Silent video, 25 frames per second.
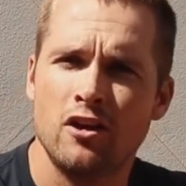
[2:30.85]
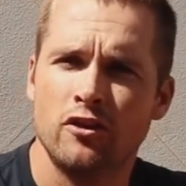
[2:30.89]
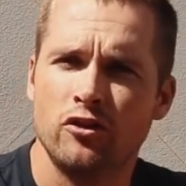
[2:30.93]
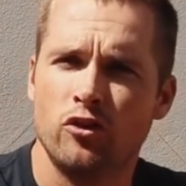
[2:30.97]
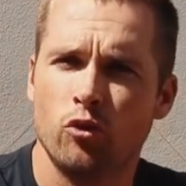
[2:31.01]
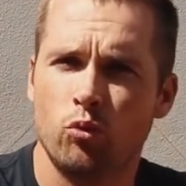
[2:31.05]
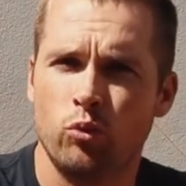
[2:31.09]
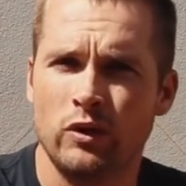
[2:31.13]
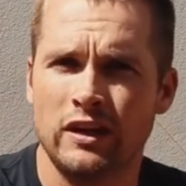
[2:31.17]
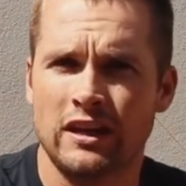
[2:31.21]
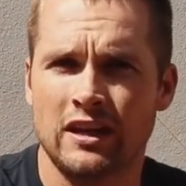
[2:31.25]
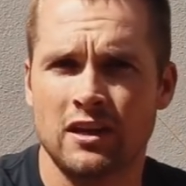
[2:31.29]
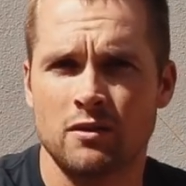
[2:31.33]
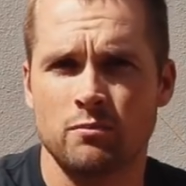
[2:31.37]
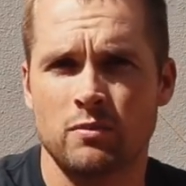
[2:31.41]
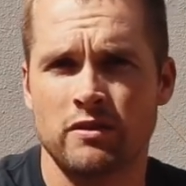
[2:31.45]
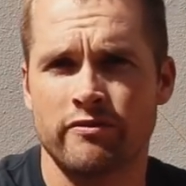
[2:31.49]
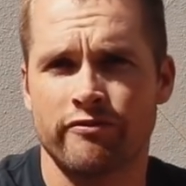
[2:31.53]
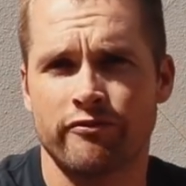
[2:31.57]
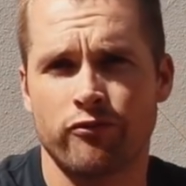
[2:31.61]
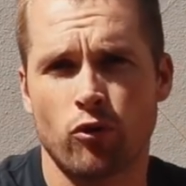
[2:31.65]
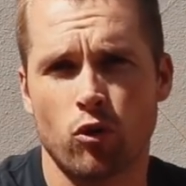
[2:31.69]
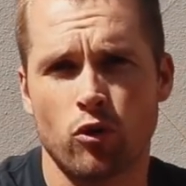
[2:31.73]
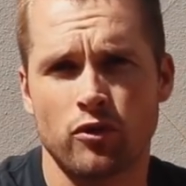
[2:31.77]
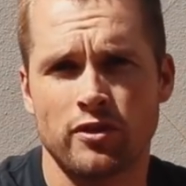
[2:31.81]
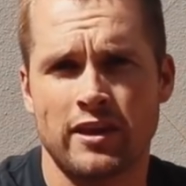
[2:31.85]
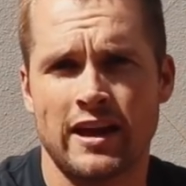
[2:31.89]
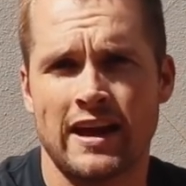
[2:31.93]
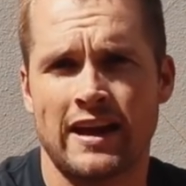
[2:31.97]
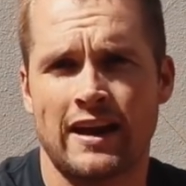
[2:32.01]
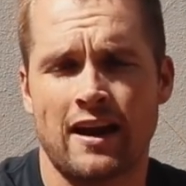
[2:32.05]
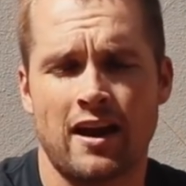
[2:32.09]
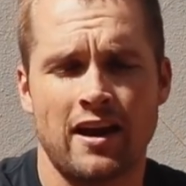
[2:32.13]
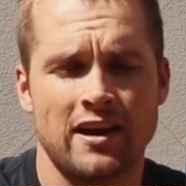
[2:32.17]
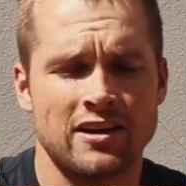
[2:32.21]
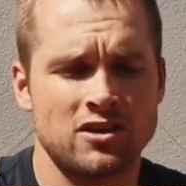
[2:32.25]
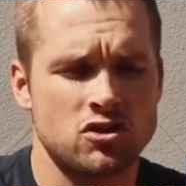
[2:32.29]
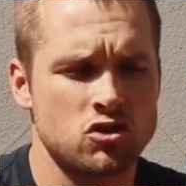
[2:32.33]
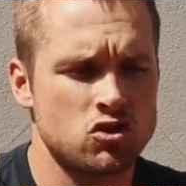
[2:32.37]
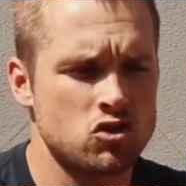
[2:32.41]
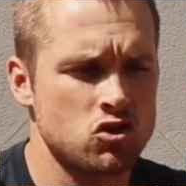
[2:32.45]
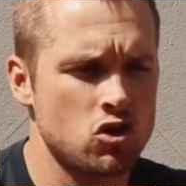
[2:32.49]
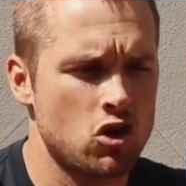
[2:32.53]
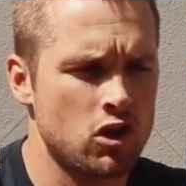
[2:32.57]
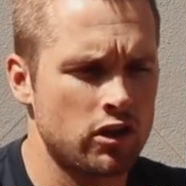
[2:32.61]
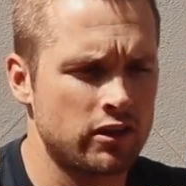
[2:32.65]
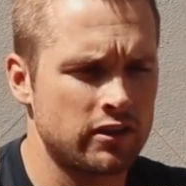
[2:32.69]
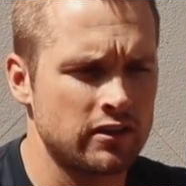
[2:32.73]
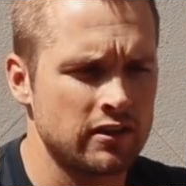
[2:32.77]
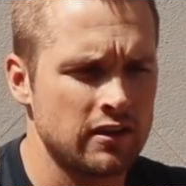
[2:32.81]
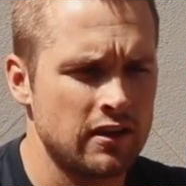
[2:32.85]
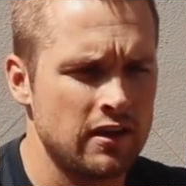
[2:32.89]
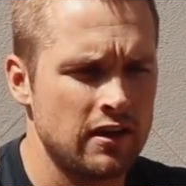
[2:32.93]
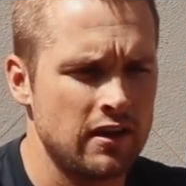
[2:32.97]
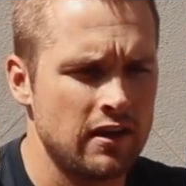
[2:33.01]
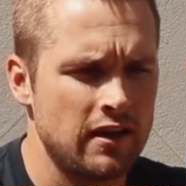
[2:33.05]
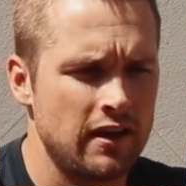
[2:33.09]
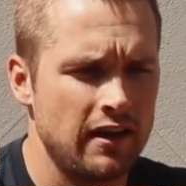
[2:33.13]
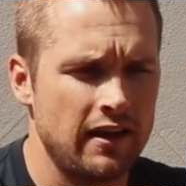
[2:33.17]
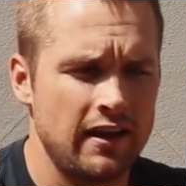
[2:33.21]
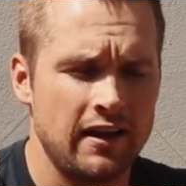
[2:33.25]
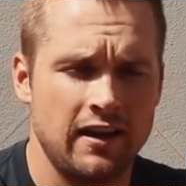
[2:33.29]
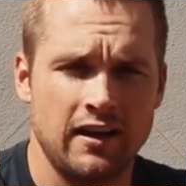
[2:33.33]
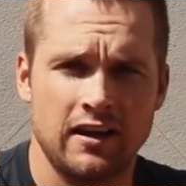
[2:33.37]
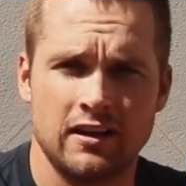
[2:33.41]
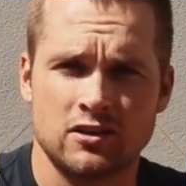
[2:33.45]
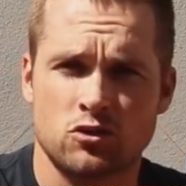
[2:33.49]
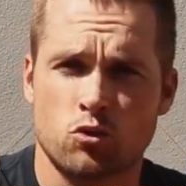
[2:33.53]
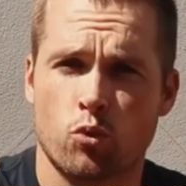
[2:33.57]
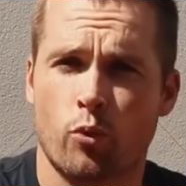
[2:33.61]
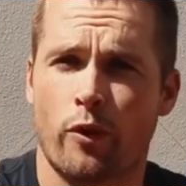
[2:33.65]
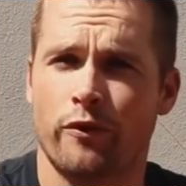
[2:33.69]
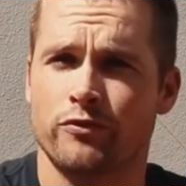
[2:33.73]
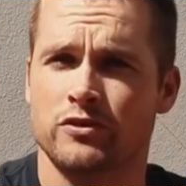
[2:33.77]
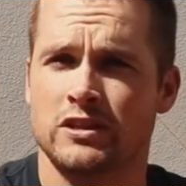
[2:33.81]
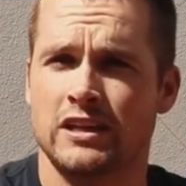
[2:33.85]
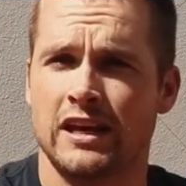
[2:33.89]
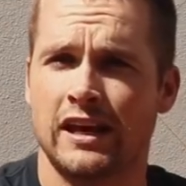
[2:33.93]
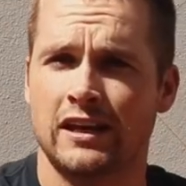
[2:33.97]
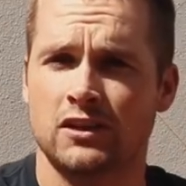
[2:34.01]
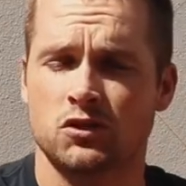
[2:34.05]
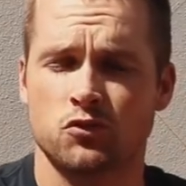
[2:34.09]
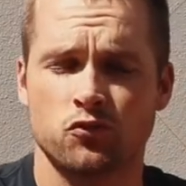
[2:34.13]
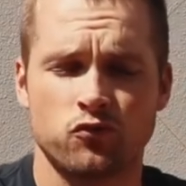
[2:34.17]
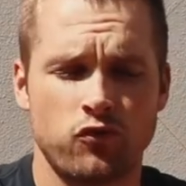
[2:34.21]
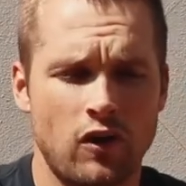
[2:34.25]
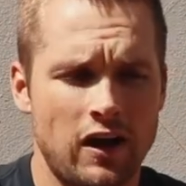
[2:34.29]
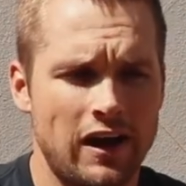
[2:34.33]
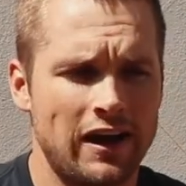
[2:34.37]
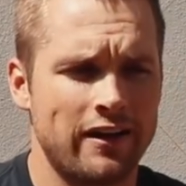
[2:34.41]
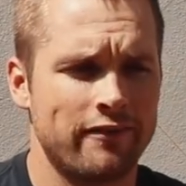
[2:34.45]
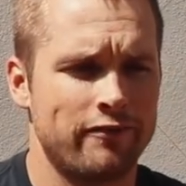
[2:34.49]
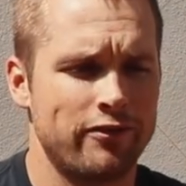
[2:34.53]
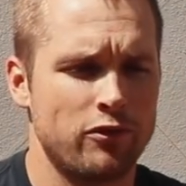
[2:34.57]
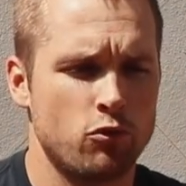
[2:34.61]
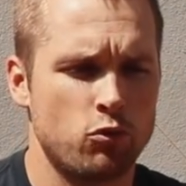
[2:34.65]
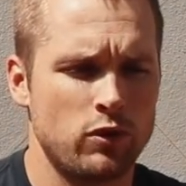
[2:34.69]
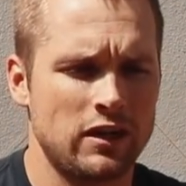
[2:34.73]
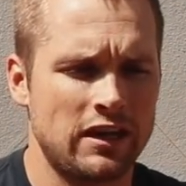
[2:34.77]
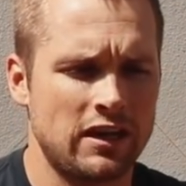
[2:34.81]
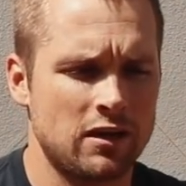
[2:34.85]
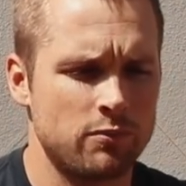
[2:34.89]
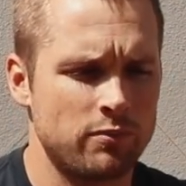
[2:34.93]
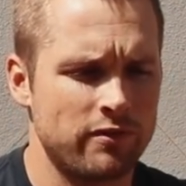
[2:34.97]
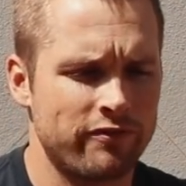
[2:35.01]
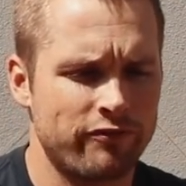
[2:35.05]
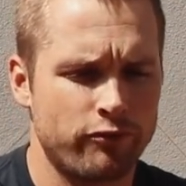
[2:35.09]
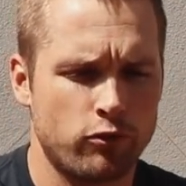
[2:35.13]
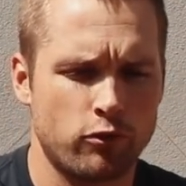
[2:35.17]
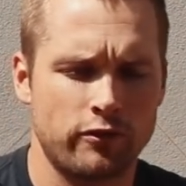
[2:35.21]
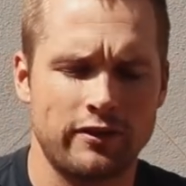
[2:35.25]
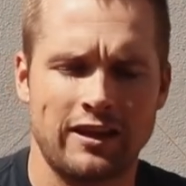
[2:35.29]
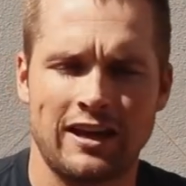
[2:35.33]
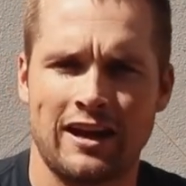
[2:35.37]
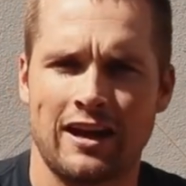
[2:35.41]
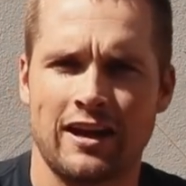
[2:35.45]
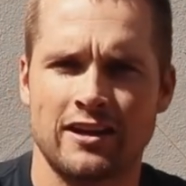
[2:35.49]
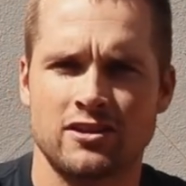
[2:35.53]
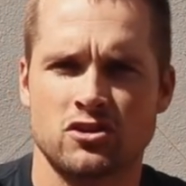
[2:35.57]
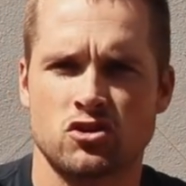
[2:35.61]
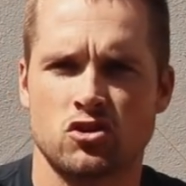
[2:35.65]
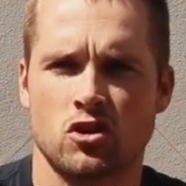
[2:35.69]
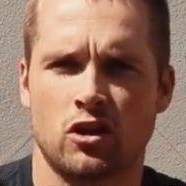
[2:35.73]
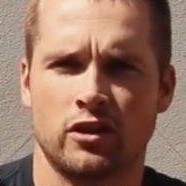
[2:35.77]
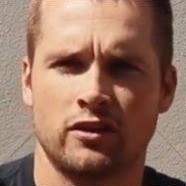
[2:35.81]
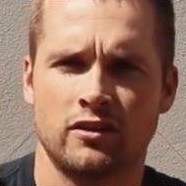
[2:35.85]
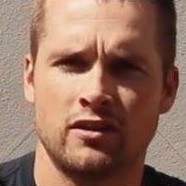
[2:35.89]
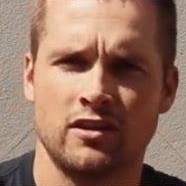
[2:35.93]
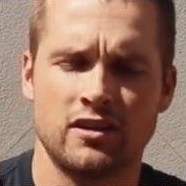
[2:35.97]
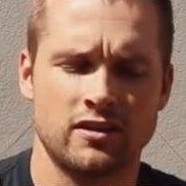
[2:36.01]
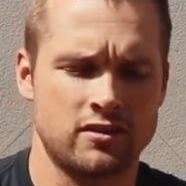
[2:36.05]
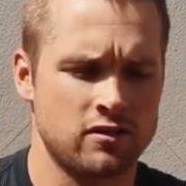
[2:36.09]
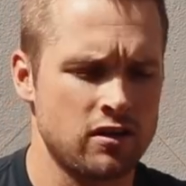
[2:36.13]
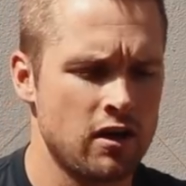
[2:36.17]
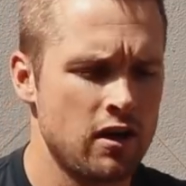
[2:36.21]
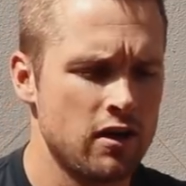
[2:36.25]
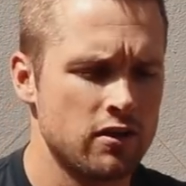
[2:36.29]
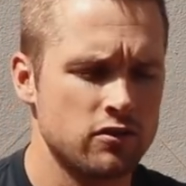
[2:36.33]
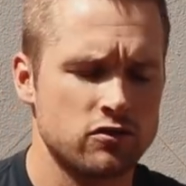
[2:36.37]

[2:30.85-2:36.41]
The weekend before that I shot Swarovski X5, and the weekend before that I shot this.